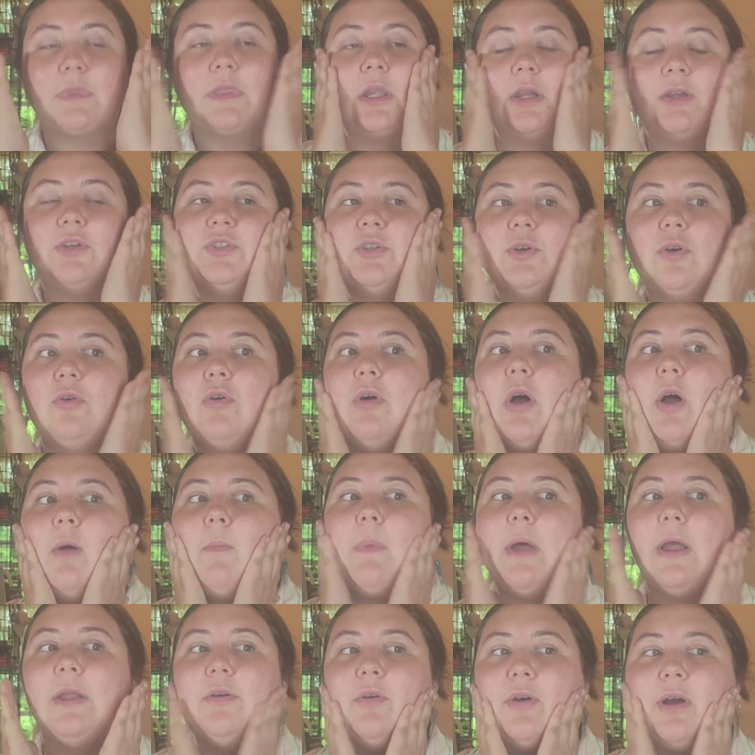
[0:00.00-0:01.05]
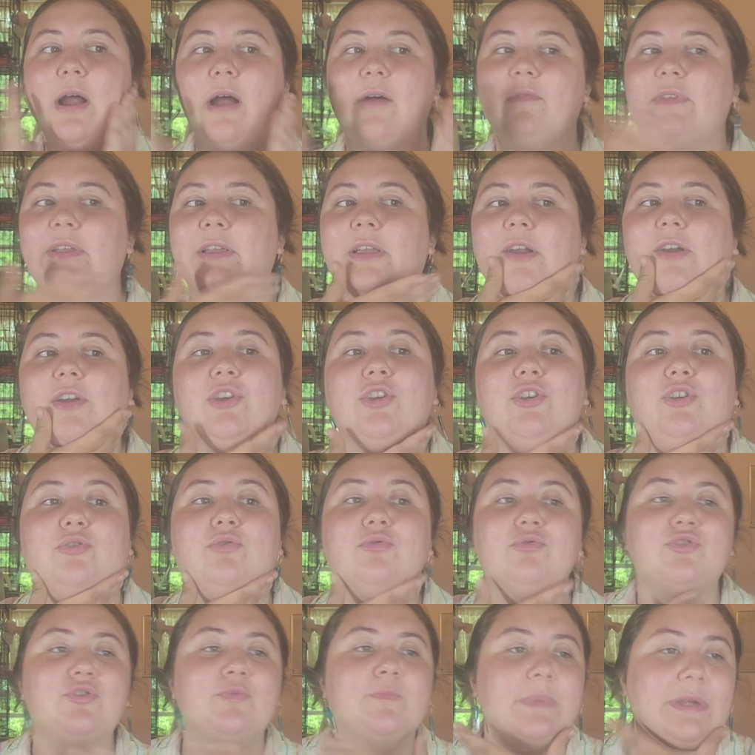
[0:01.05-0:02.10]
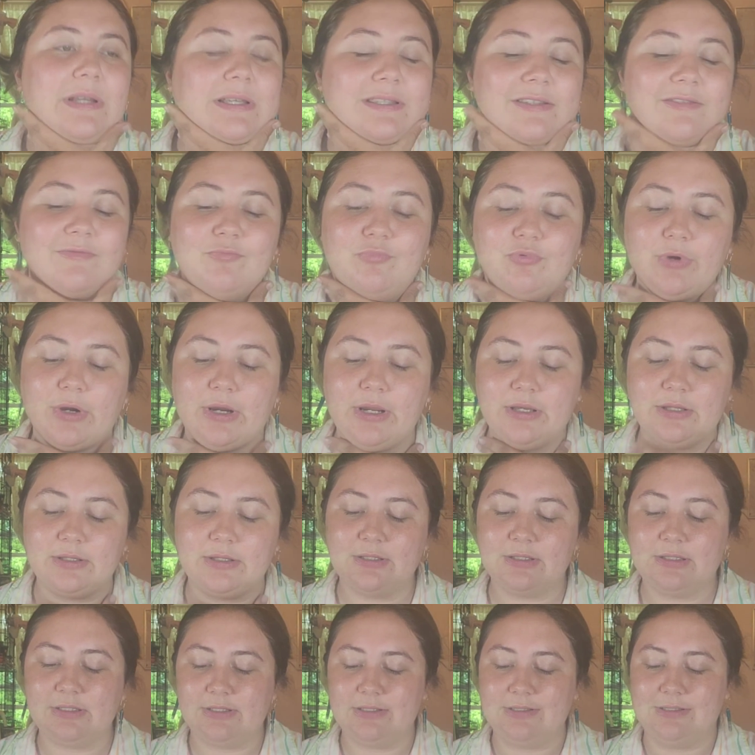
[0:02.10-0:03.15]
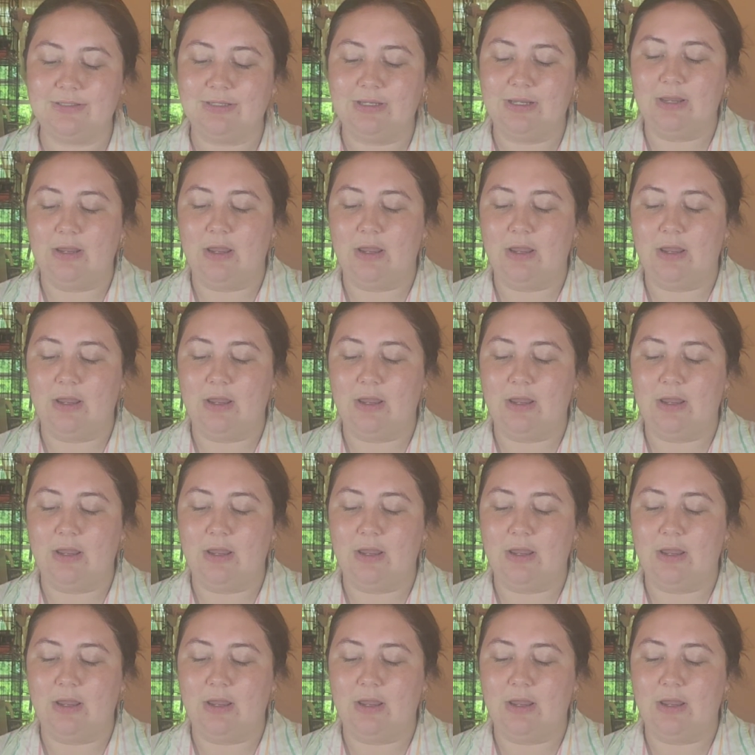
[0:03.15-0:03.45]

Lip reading: So I don't have like a huge mix of brands.